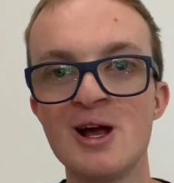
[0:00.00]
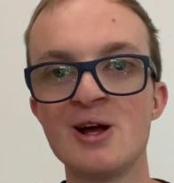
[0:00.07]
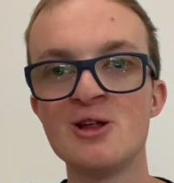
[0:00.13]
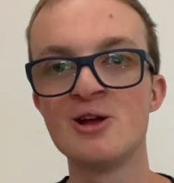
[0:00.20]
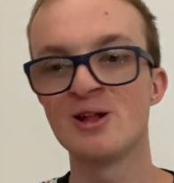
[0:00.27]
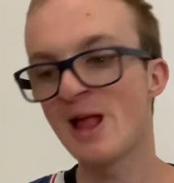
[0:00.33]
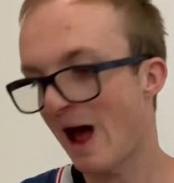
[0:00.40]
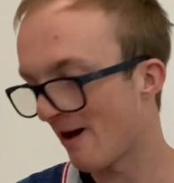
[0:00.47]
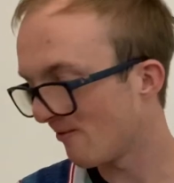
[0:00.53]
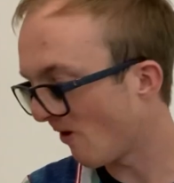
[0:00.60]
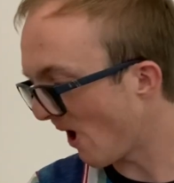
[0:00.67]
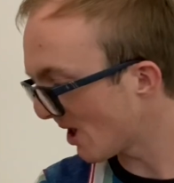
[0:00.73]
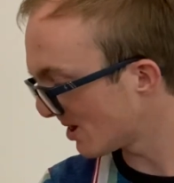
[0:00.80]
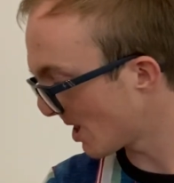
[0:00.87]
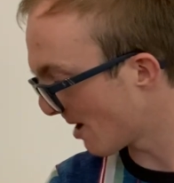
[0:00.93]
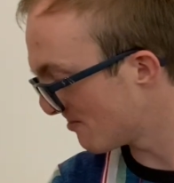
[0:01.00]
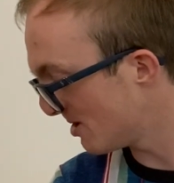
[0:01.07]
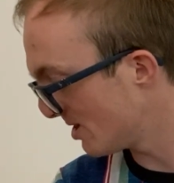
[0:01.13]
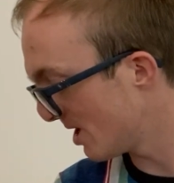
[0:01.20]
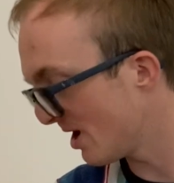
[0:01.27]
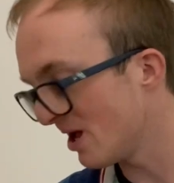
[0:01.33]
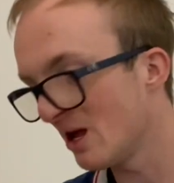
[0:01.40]
that you can have like tummy
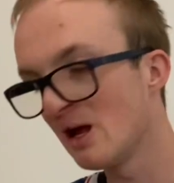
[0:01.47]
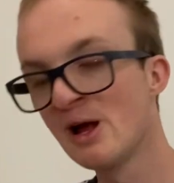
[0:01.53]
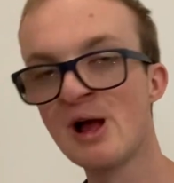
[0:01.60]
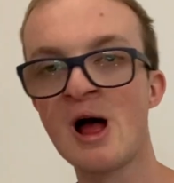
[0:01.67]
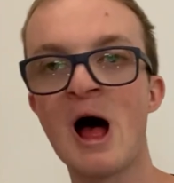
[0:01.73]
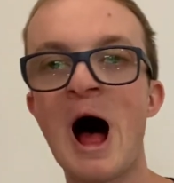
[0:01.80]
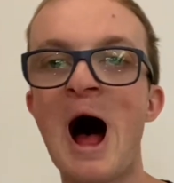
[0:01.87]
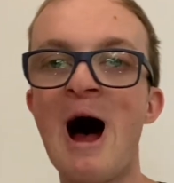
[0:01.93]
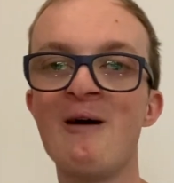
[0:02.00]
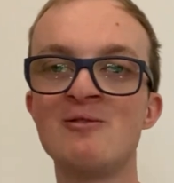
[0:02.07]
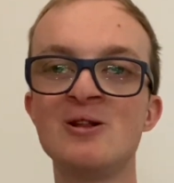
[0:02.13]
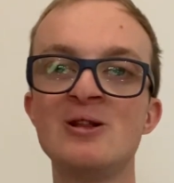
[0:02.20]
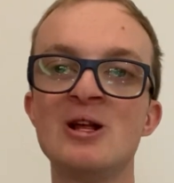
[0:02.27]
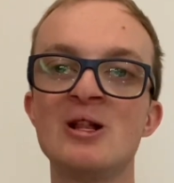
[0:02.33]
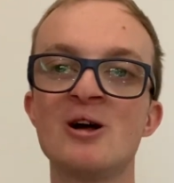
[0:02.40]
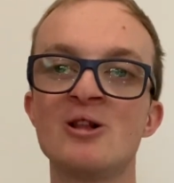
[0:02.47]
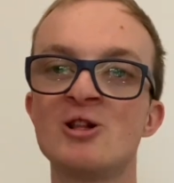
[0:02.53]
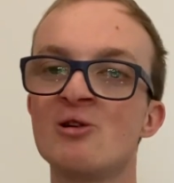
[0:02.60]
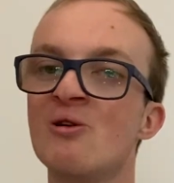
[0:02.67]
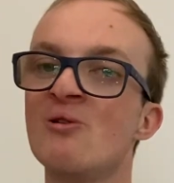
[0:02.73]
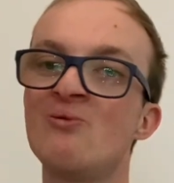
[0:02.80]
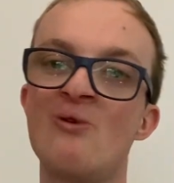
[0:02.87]
tea after dinner
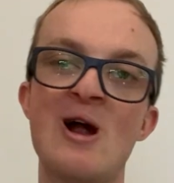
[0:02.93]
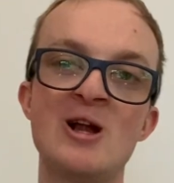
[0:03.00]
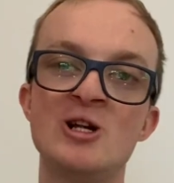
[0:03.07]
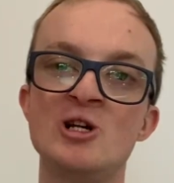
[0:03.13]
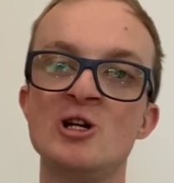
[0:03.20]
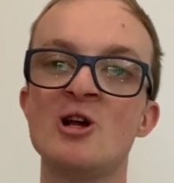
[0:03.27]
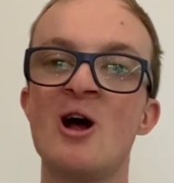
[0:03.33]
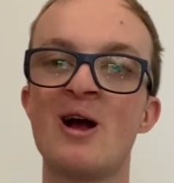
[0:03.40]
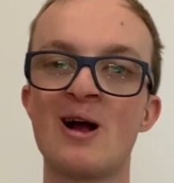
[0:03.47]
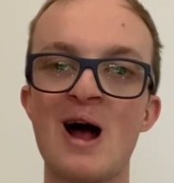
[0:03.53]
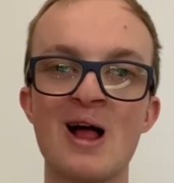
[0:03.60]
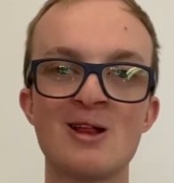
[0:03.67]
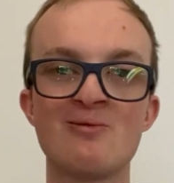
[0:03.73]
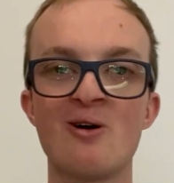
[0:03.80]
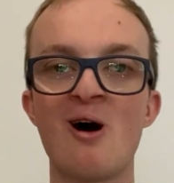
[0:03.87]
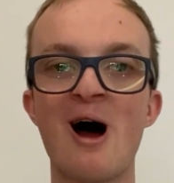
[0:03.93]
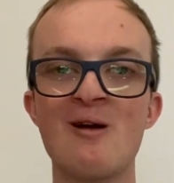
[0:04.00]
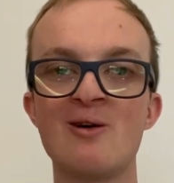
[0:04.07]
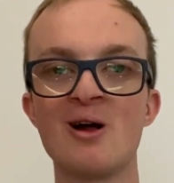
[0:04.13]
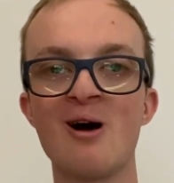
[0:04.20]
to refresh you, and that's what I really